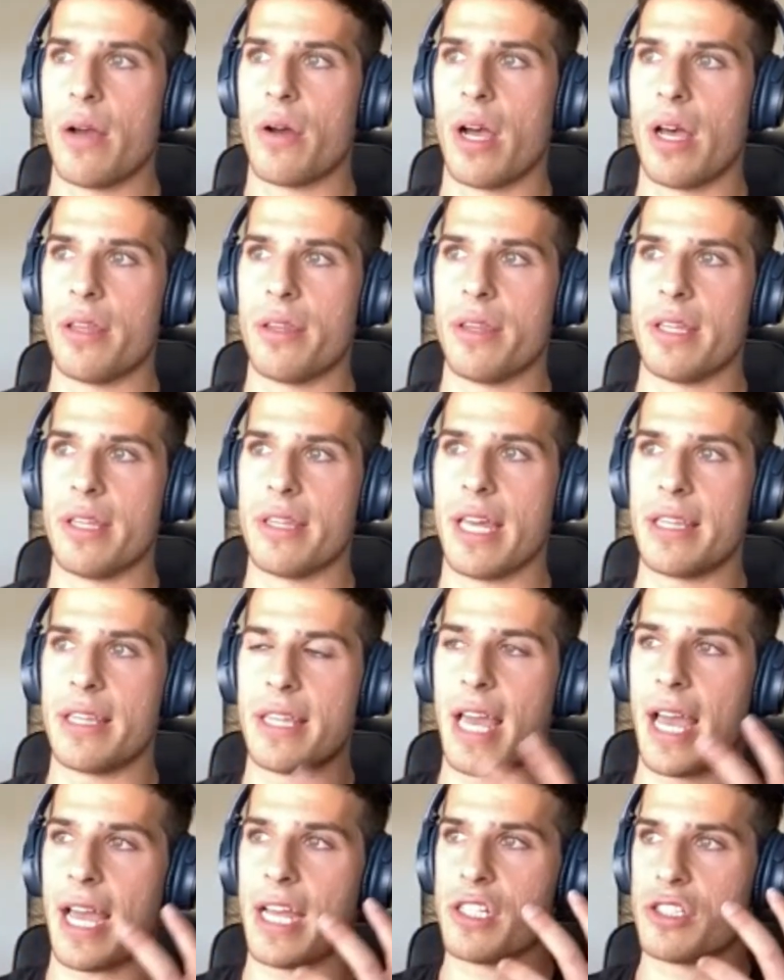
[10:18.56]

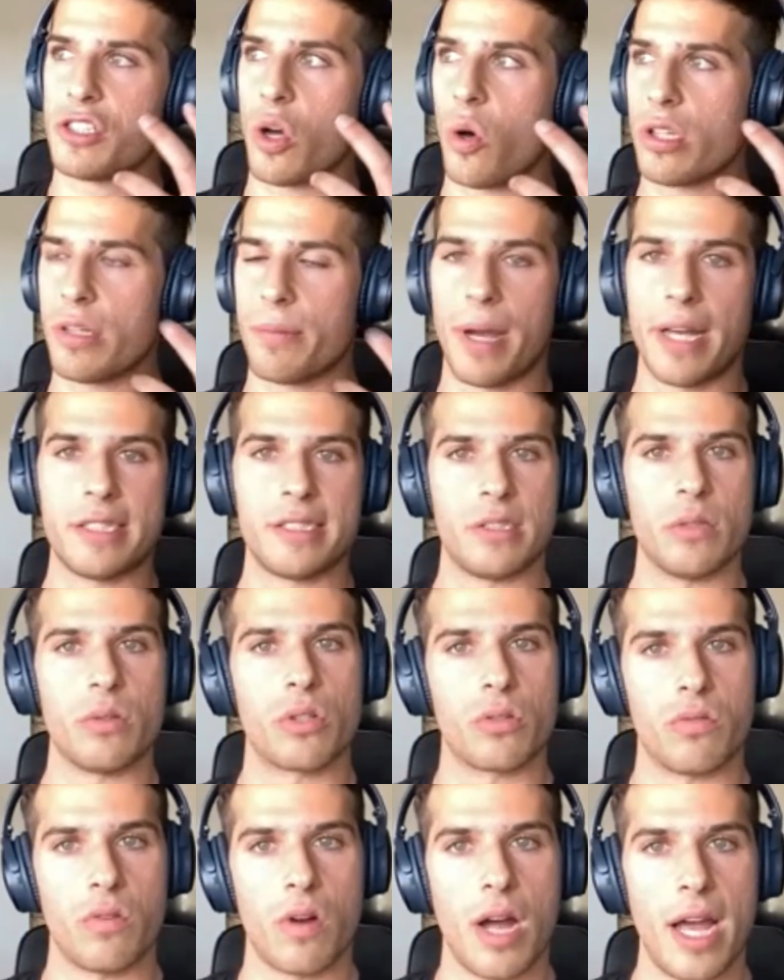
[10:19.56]
I told them I still
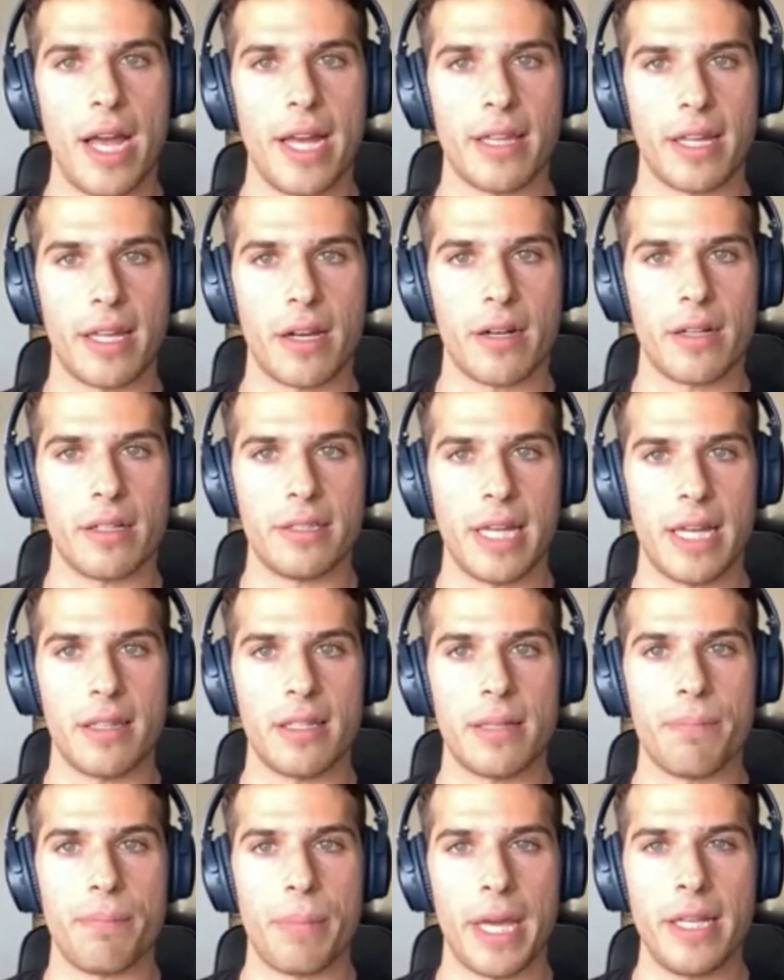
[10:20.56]
cry like on a
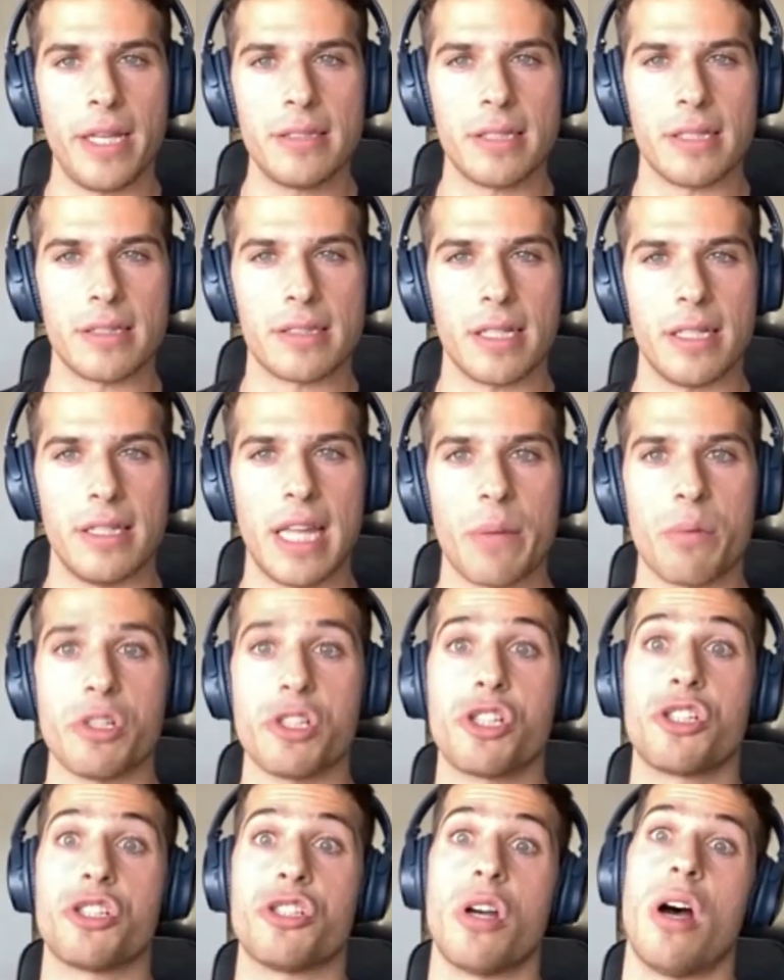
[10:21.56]
daily basis, and they were
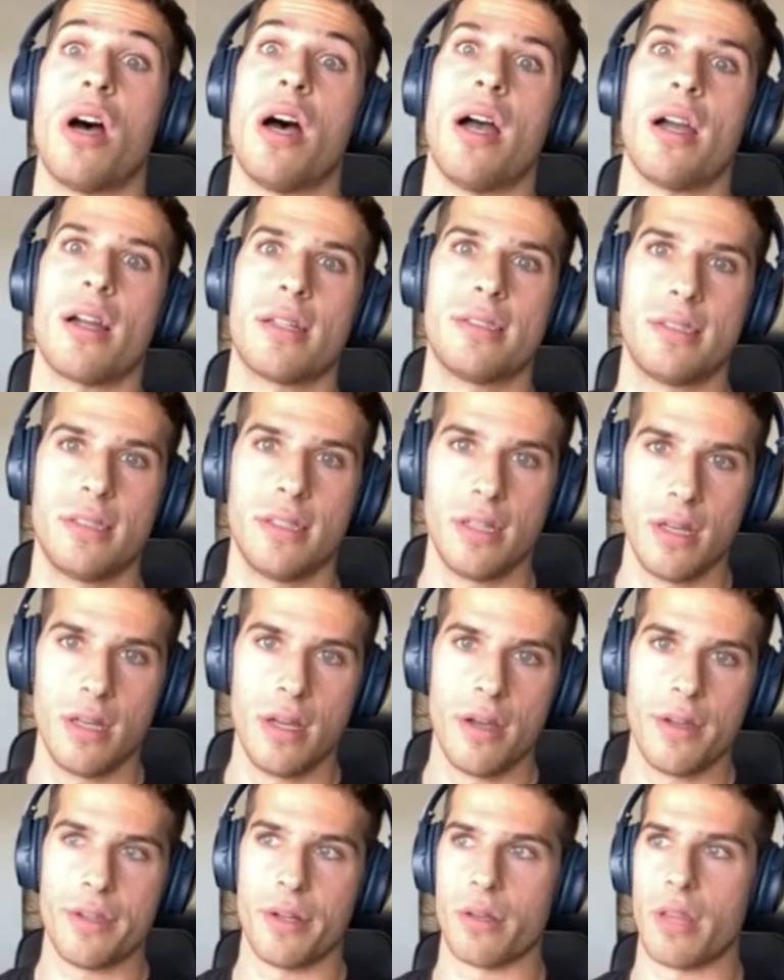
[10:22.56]
shocked.
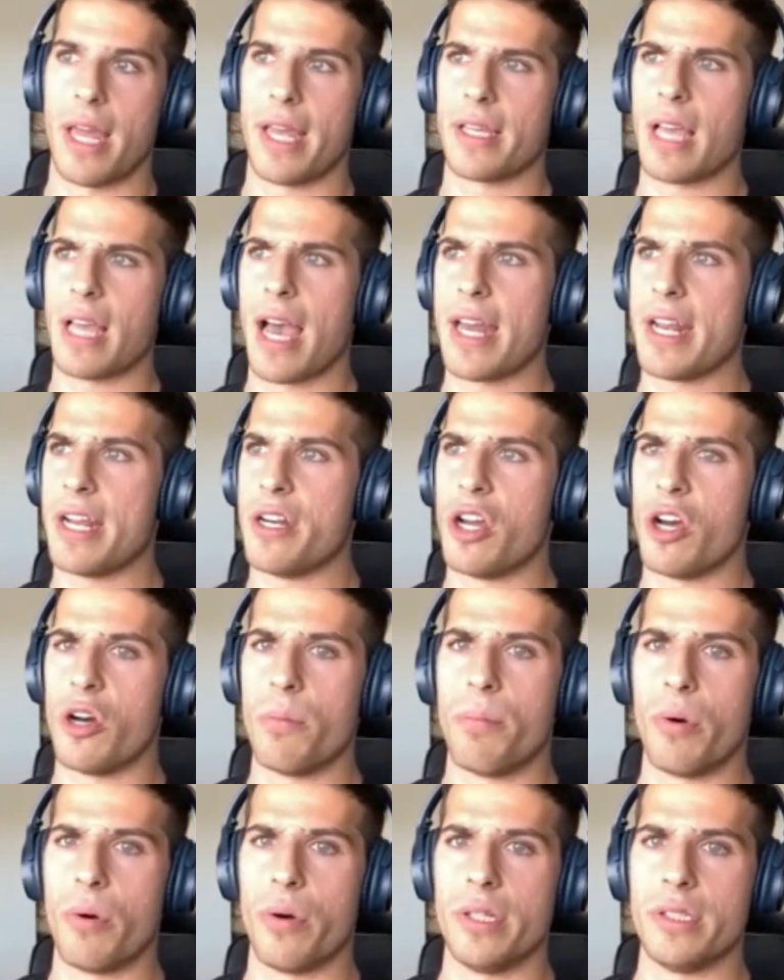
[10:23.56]
They're like, I didn't know
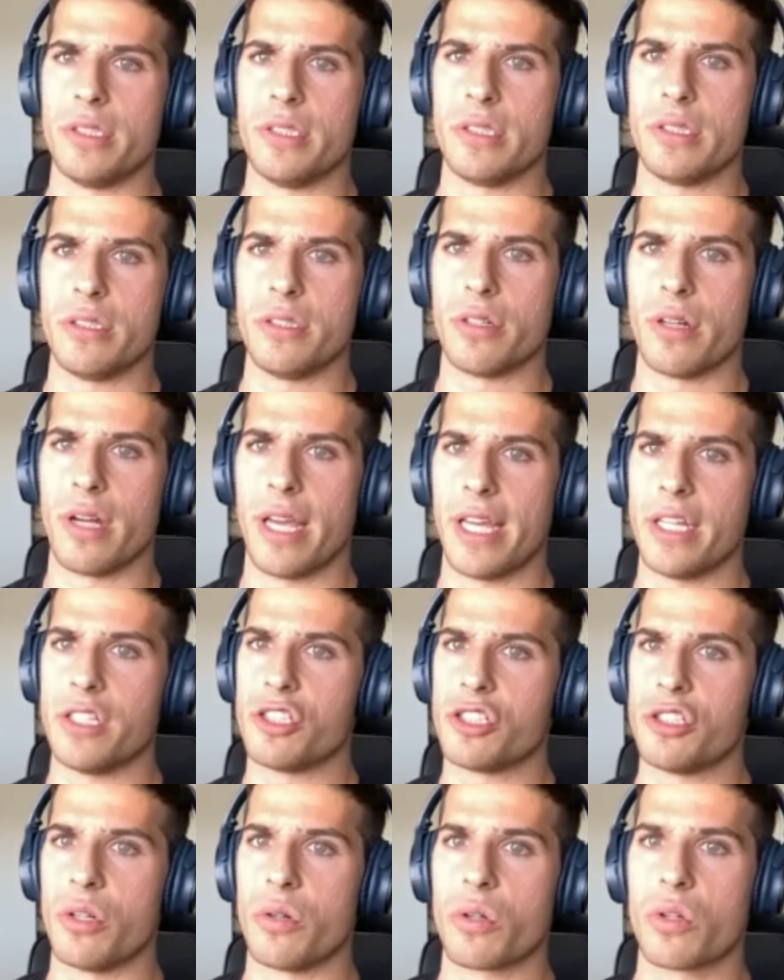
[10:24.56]
boys your age
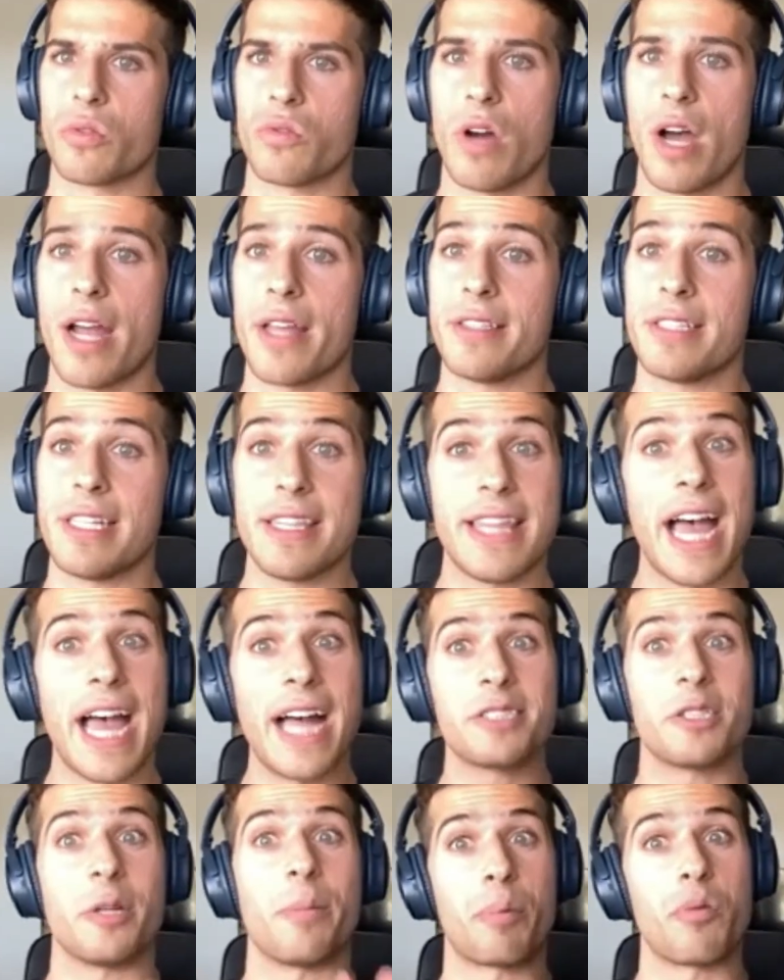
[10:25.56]
still cried. See,
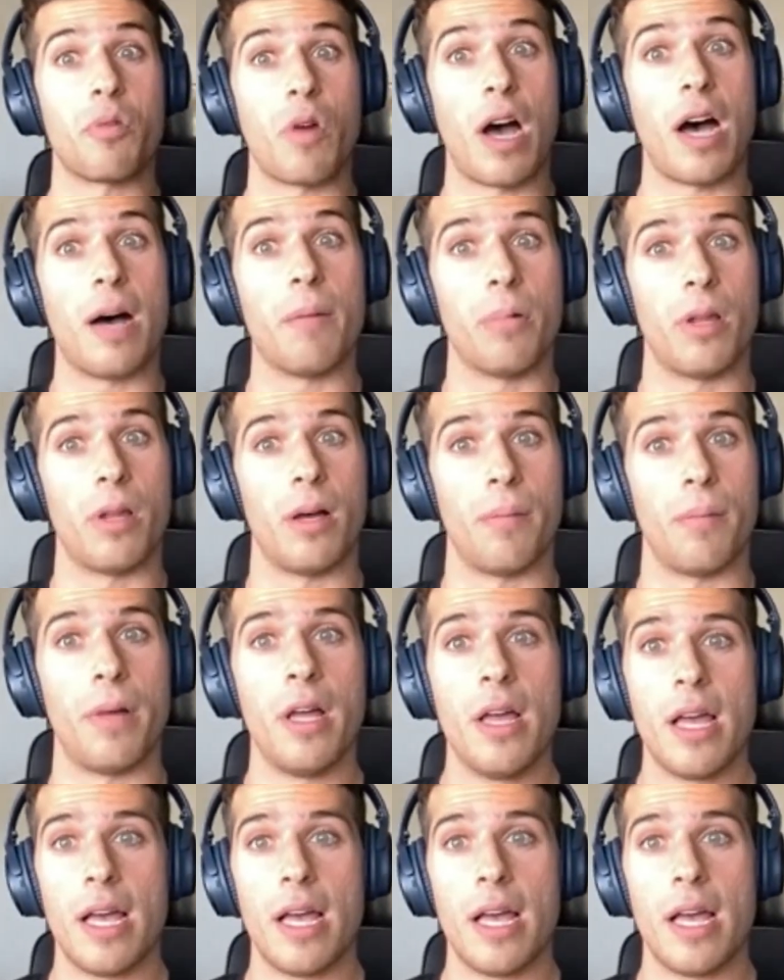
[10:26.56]
that's a problem.